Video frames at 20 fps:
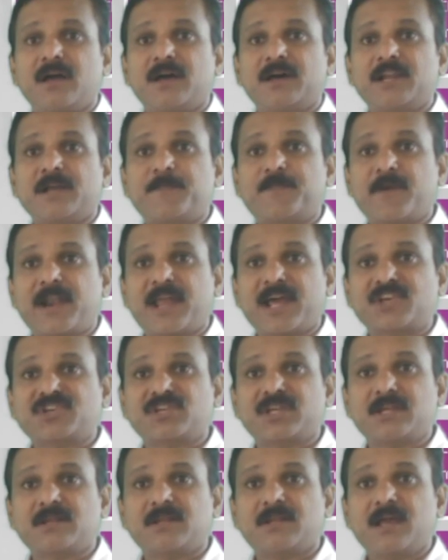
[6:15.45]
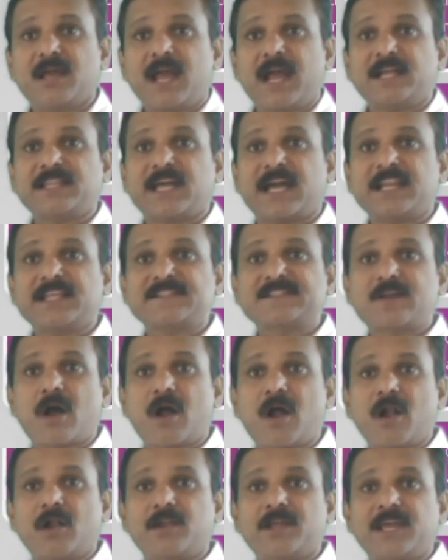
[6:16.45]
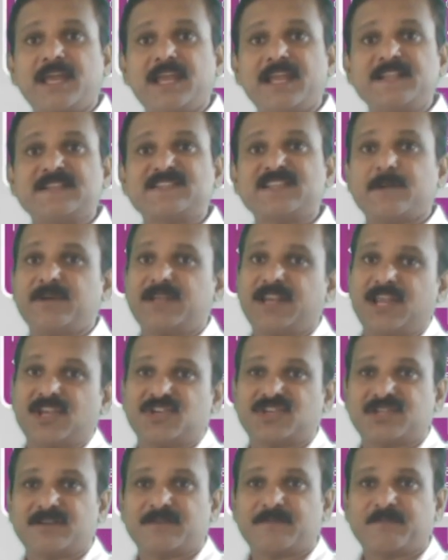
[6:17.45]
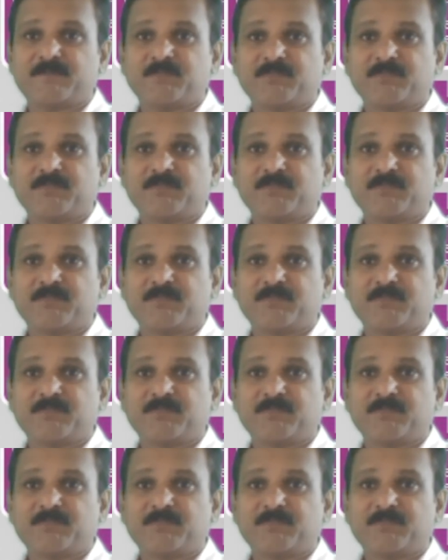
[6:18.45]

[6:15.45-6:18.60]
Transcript: reproduction and that is called insemination.